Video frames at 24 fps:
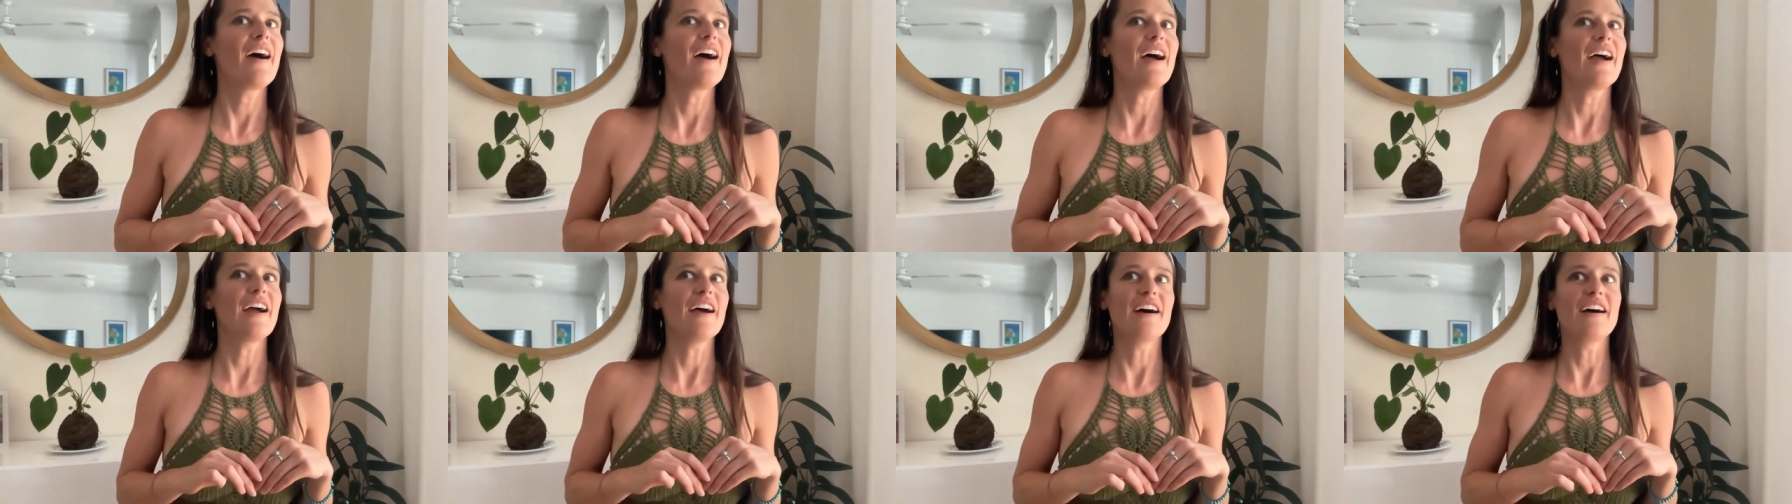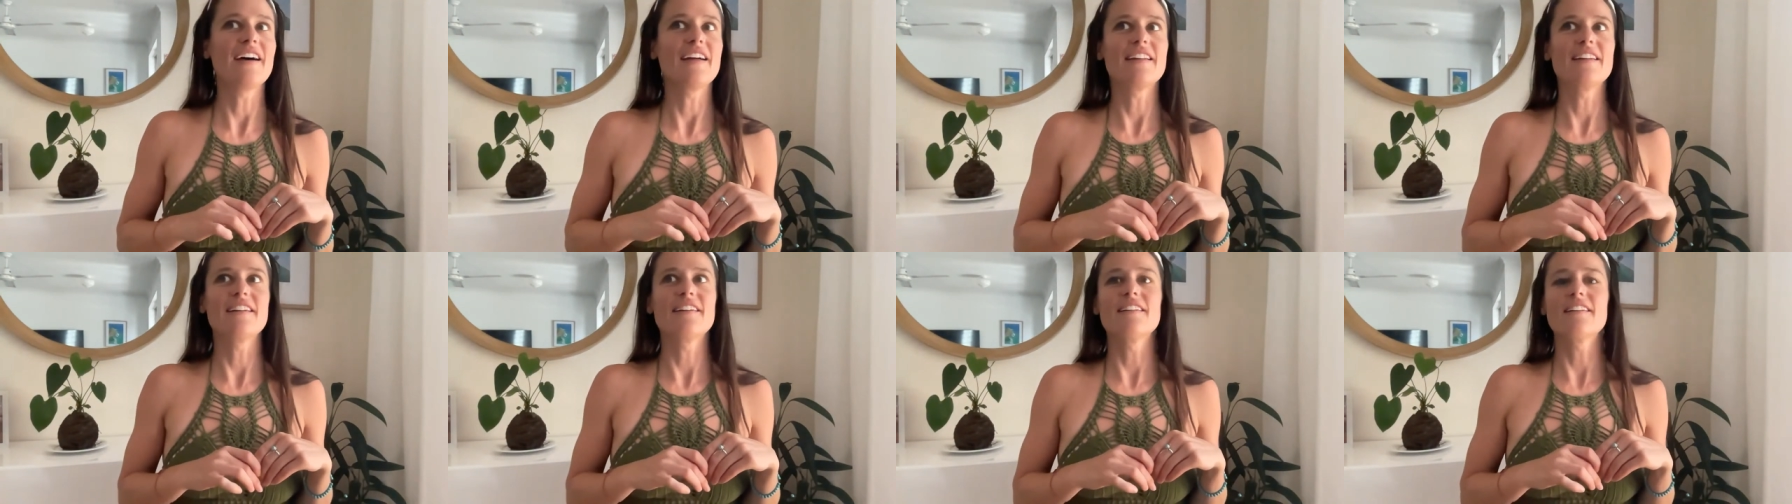
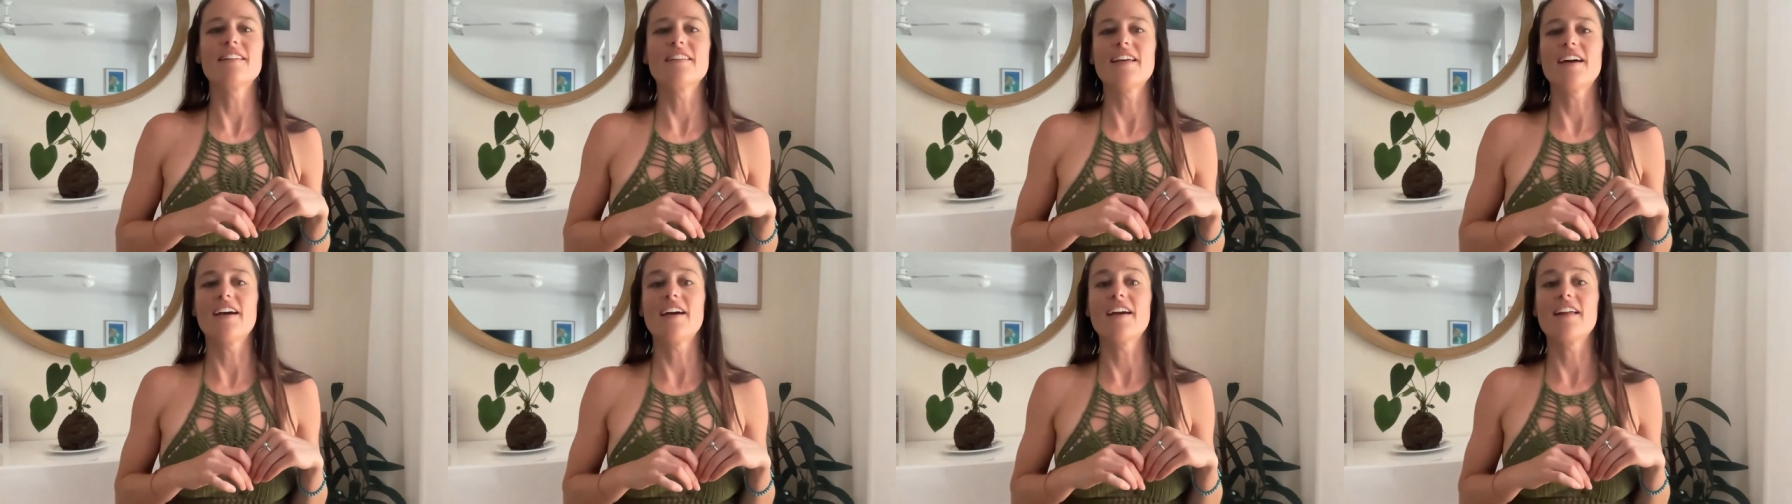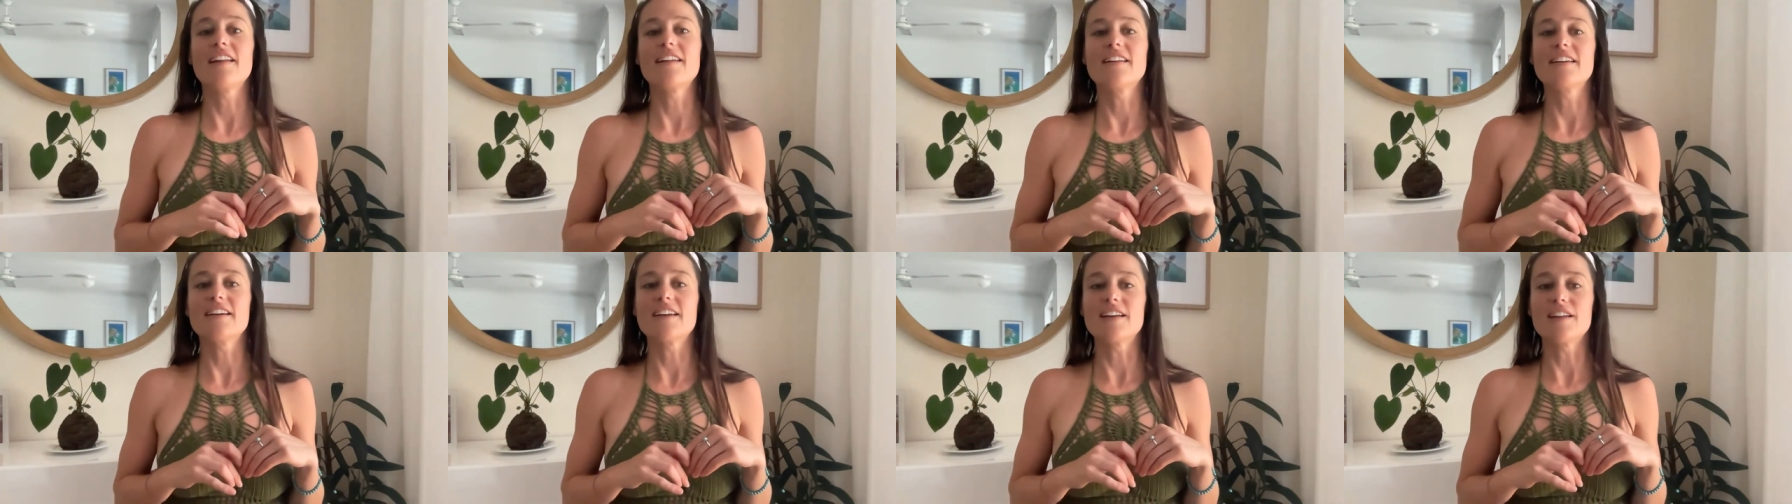And
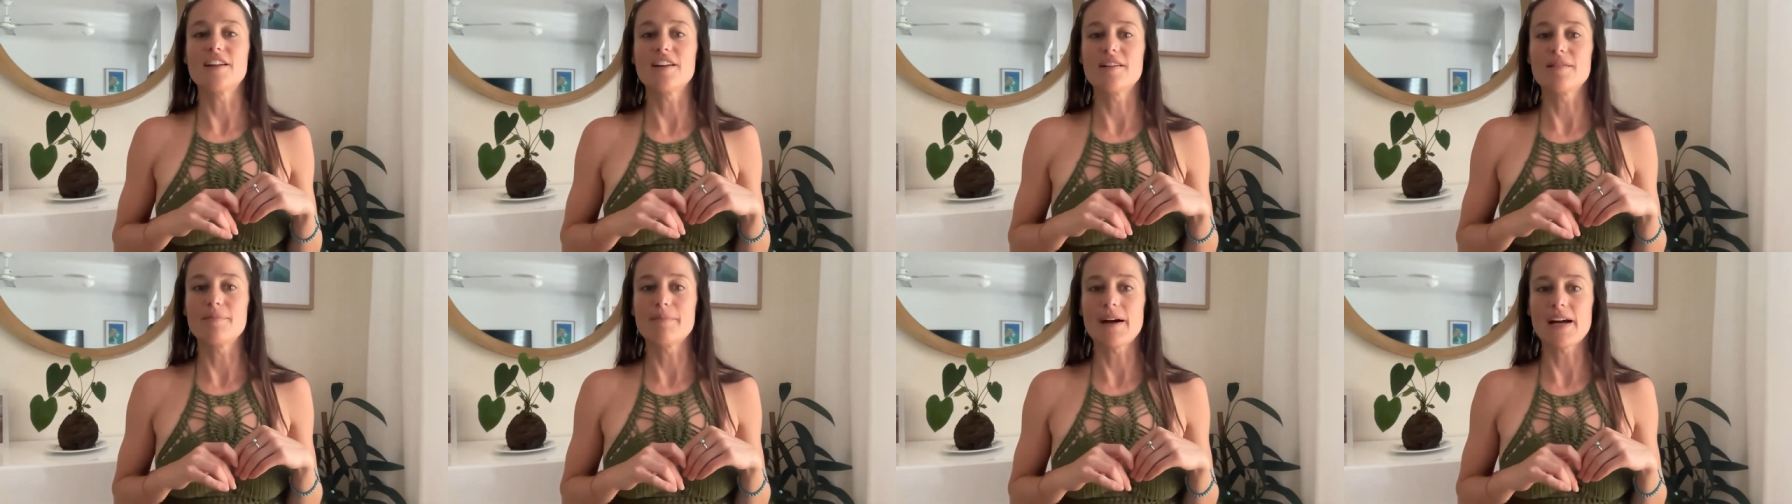then in